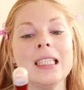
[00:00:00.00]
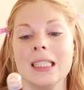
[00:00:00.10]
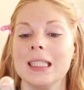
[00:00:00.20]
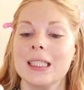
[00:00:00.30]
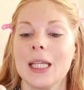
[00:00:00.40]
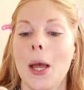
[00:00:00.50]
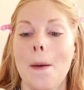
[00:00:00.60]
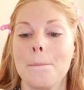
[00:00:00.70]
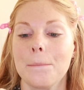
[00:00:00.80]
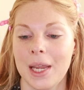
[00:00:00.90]
This is the
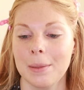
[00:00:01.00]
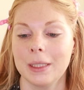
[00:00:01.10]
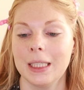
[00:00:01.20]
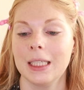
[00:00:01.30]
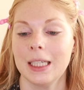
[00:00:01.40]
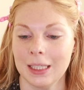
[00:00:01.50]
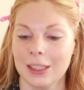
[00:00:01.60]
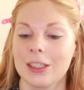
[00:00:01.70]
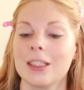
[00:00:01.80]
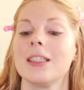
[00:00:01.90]
Maybelline
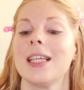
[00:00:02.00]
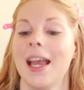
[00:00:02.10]
Instant